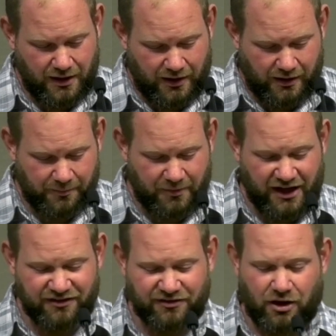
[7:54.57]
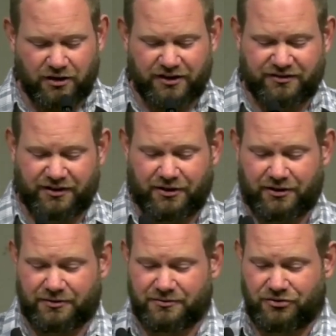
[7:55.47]
Um, and as long as
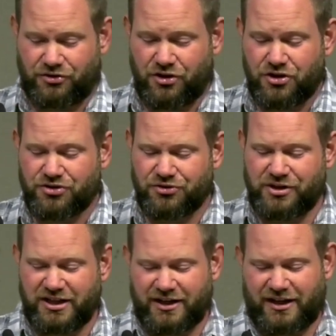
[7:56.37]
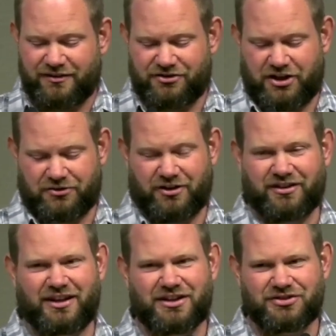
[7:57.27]
they're treated as
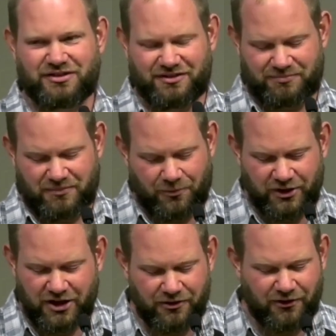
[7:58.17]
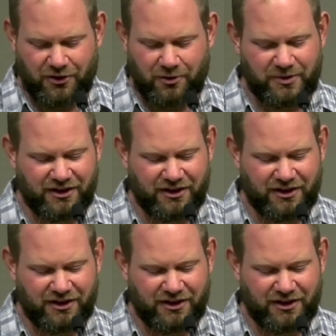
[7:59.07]
generalizations, and we know that there will be